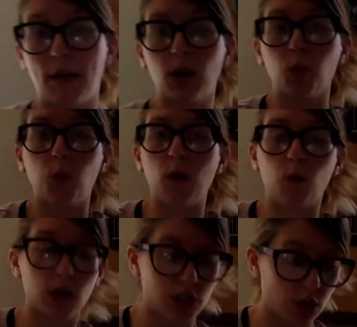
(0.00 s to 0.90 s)
no matter what
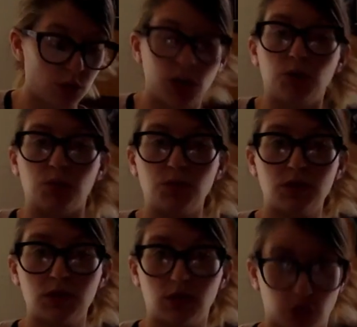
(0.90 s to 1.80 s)
one you
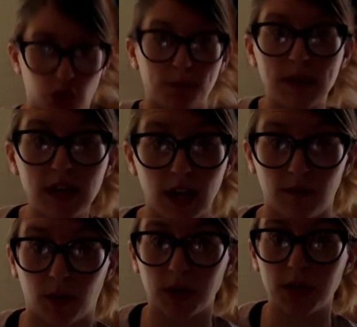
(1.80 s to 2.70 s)
use, should be the
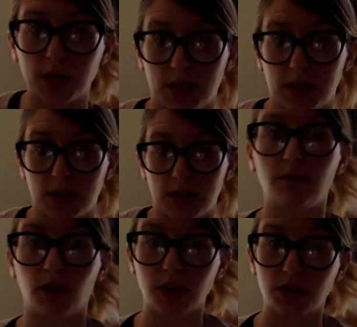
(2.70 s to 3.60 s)
inverse, because the
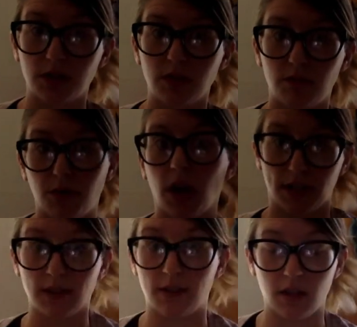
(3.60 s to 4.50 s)
inverse
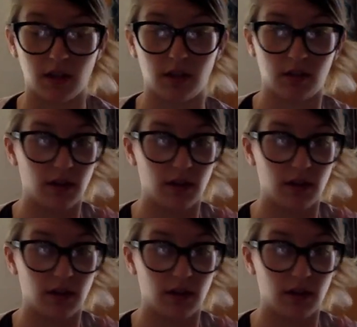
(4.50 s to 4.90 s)
finds the